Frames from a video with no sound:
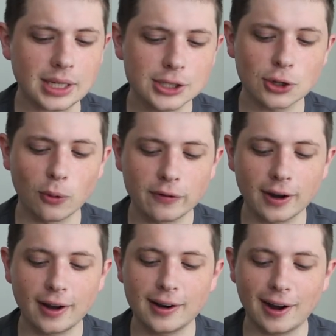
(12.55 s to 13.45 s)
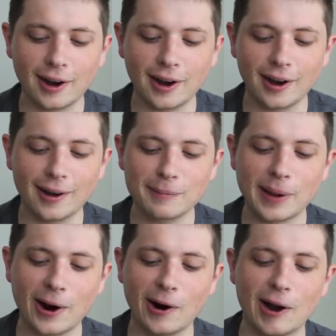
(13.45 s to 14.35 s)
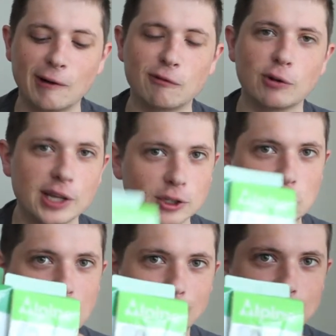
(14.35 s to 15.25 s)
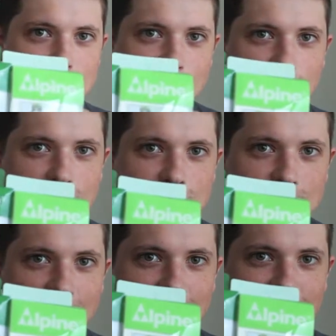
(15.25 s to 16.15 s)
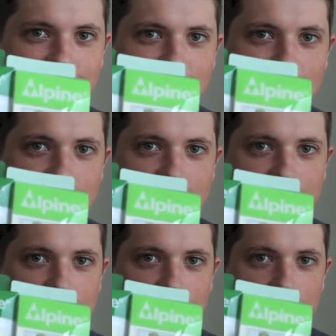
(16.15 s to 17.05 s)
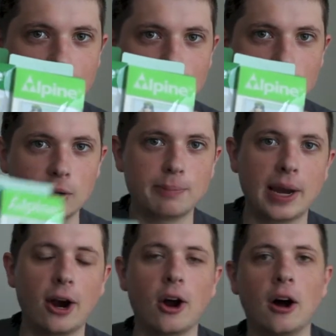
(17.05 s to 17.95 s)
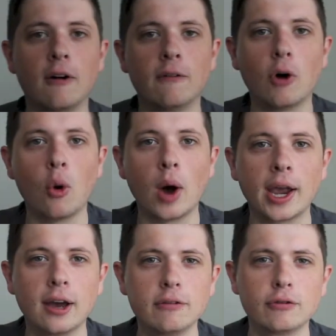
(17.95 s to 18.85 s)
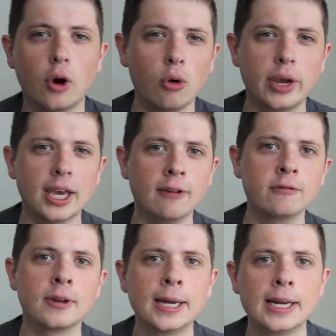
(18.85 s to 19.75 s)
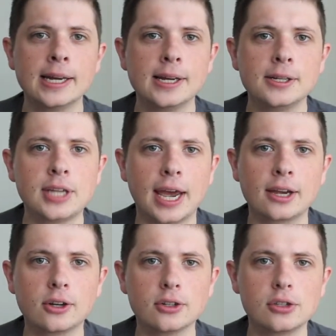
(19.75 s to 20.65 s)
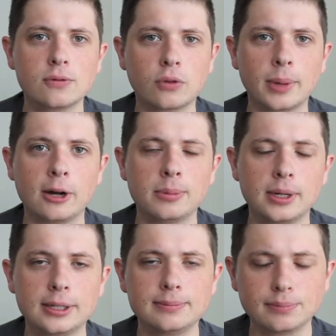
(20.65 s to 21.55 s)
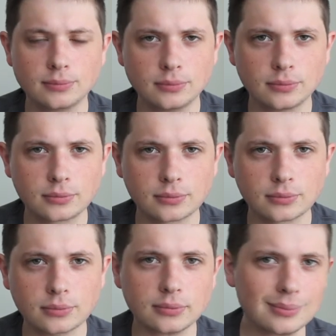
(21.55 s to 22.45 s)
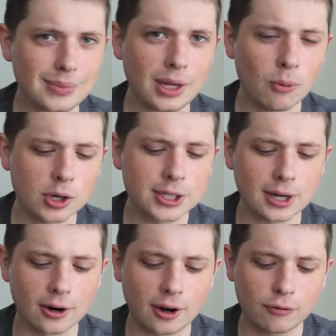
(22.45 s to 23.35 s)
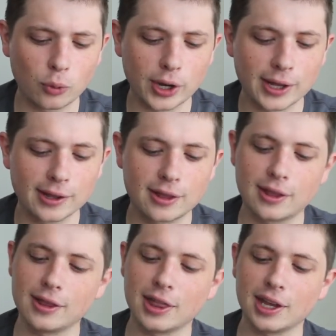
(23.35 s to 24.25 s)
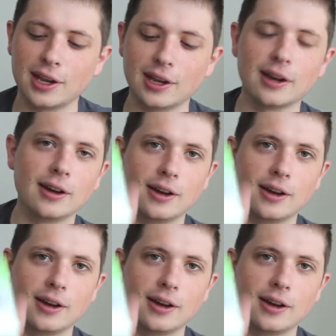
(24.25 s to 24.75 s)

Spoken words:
So we've got a pair of real gems here today, the pair of OIF tankers from Alpine. I want to start off with the